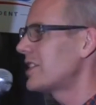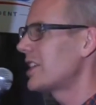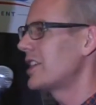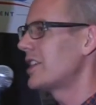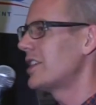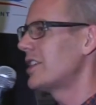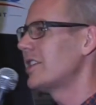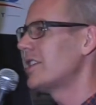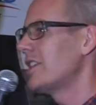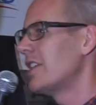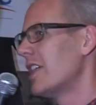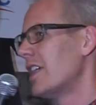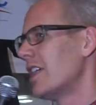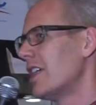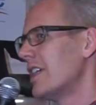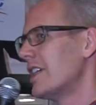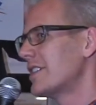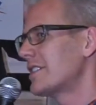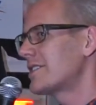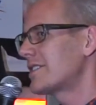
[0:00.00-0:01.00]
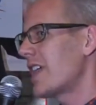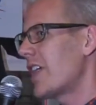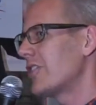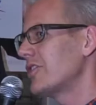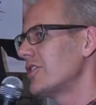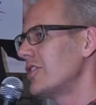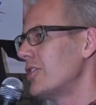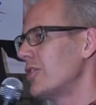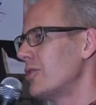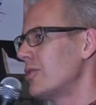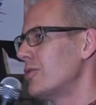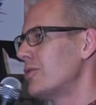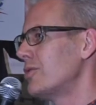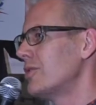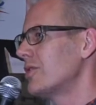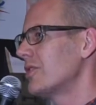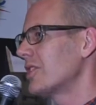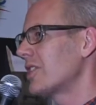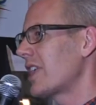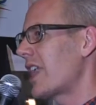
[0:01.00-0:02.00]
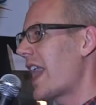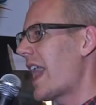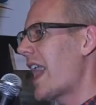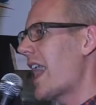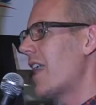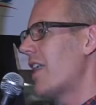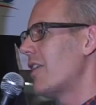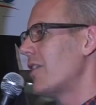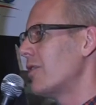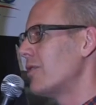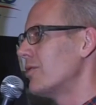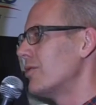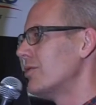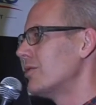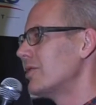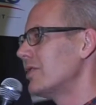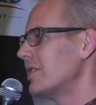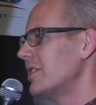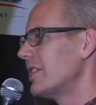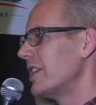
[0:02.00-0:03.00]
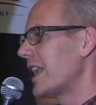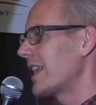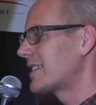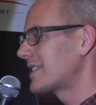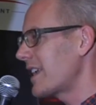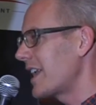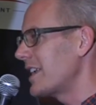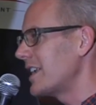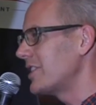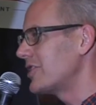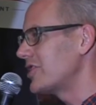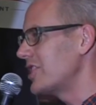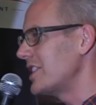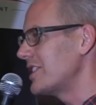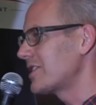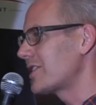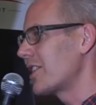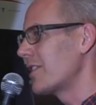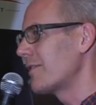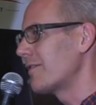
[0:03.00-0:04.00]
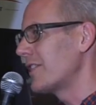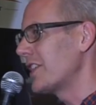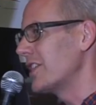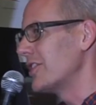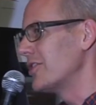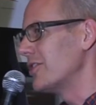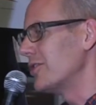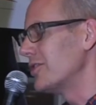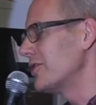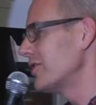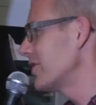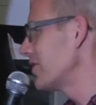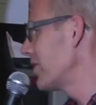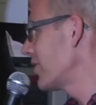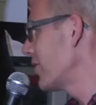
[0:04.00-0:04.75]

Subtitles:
going to tell you how excited she's going to feel